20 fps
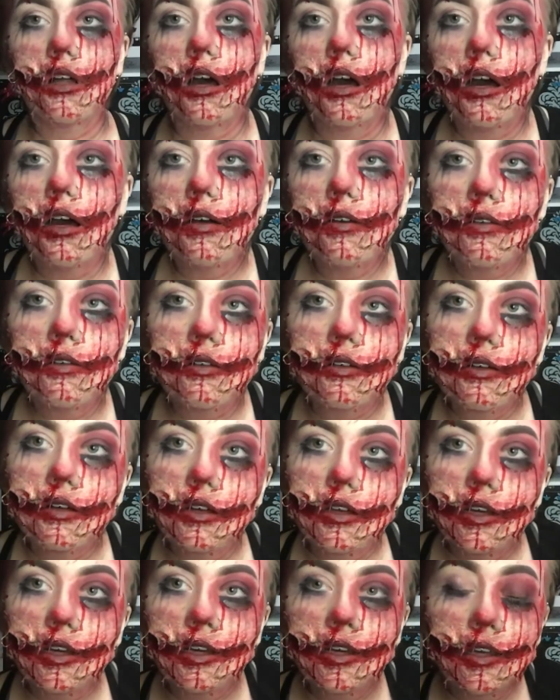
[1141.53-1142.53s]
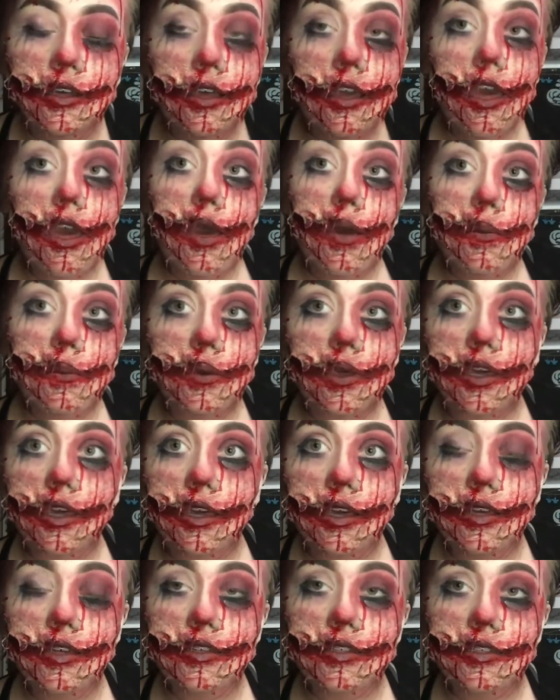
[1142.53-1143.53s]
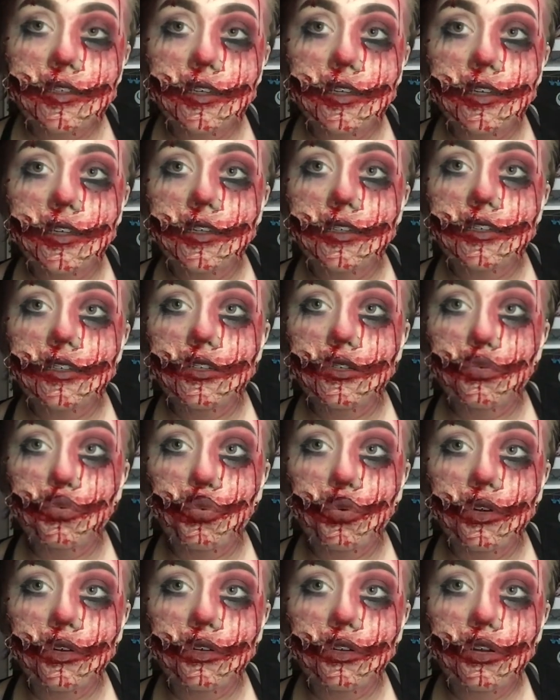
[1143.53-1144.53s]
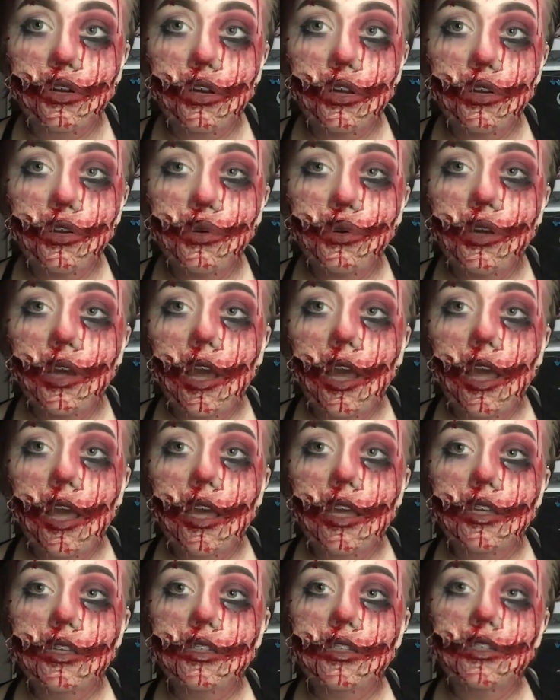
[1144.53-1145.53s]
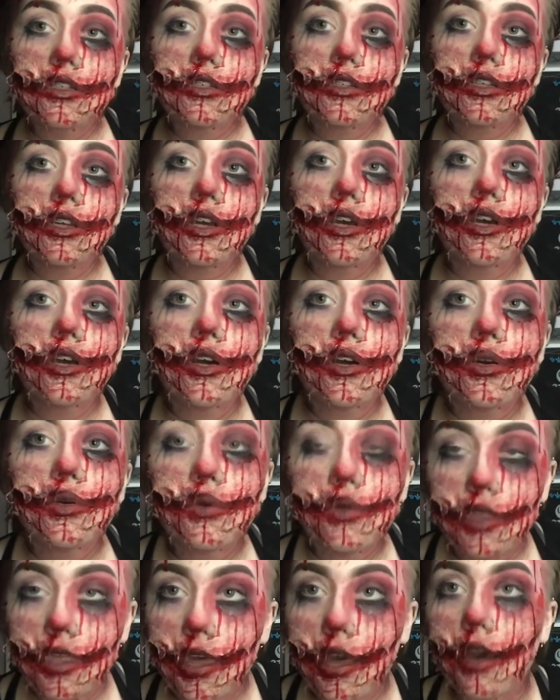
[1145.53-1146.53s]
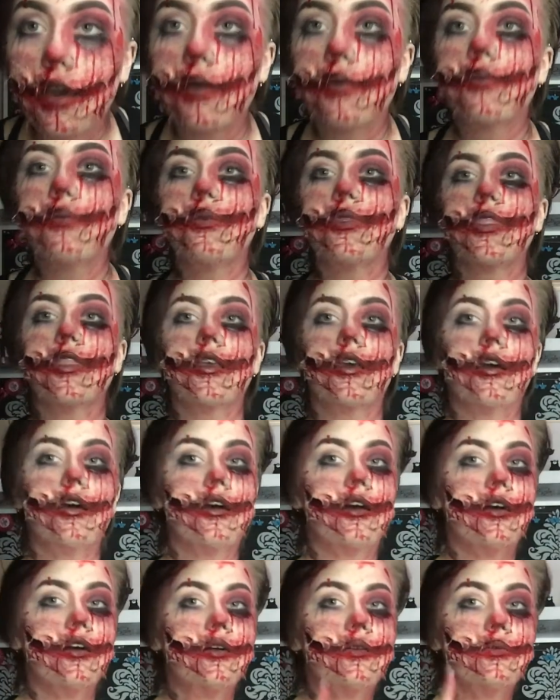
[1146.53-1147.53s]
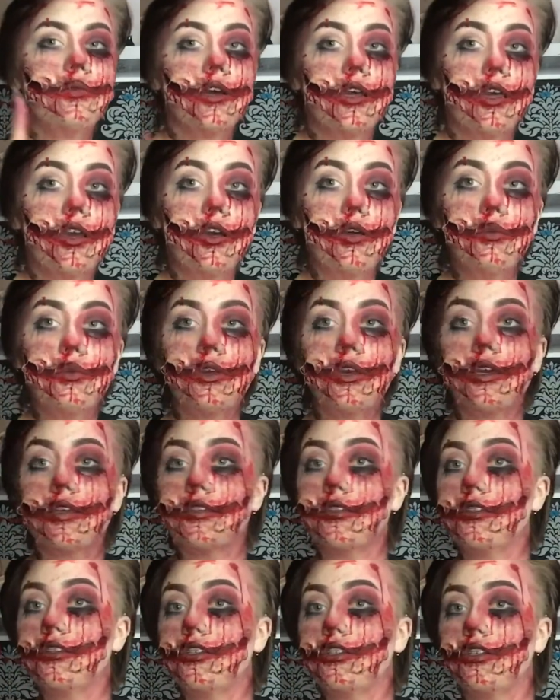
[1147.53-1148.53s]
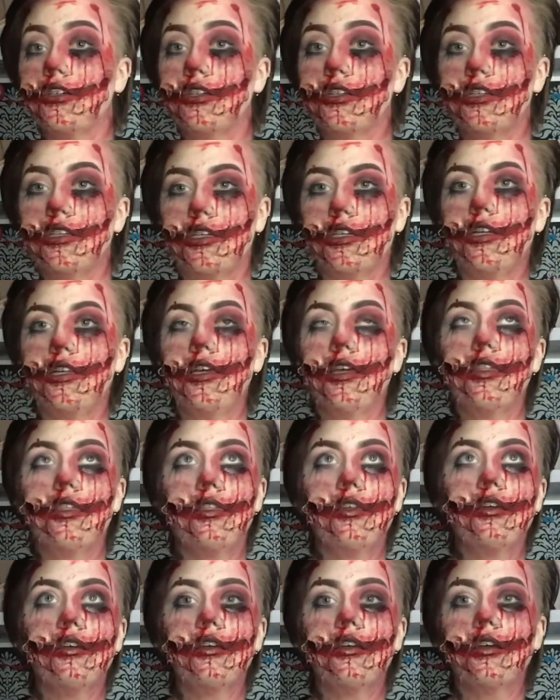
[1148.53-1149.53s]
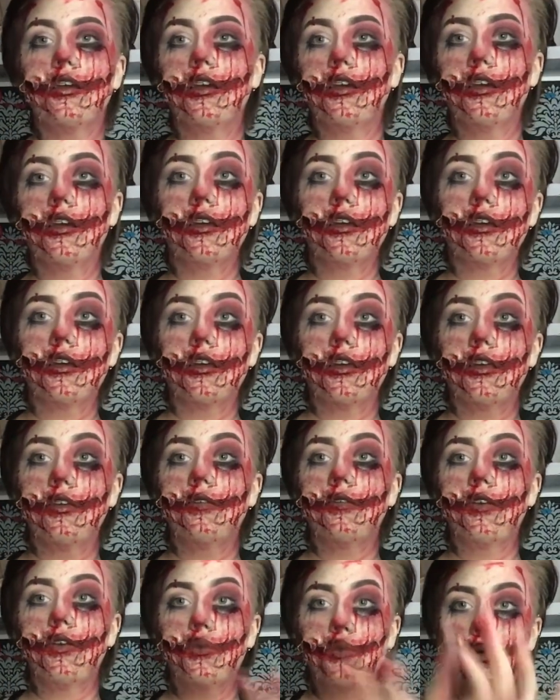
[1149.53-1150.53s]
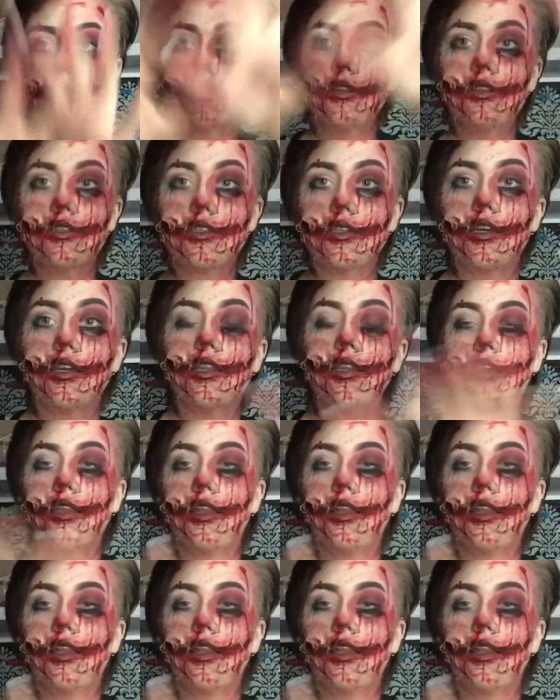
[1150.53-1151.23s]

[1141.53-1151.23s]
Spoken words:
off because it is wood glue. So yeah, I hope you guys enjoyed anything. If you want any